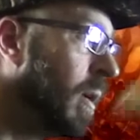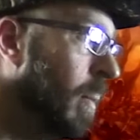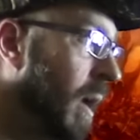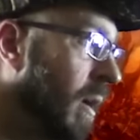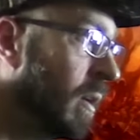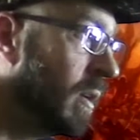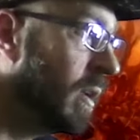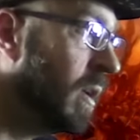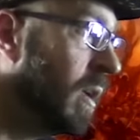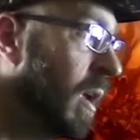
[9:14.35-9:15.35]
are
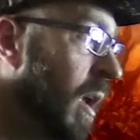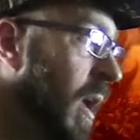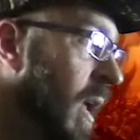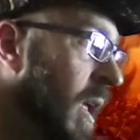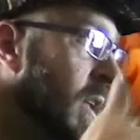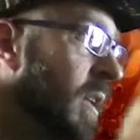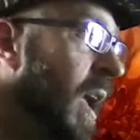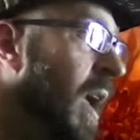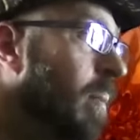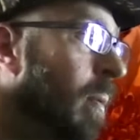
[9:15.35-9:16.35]
apparently
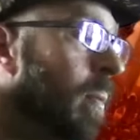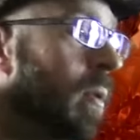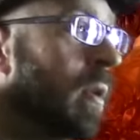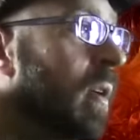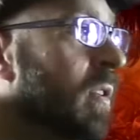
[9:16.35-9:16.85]
incapable of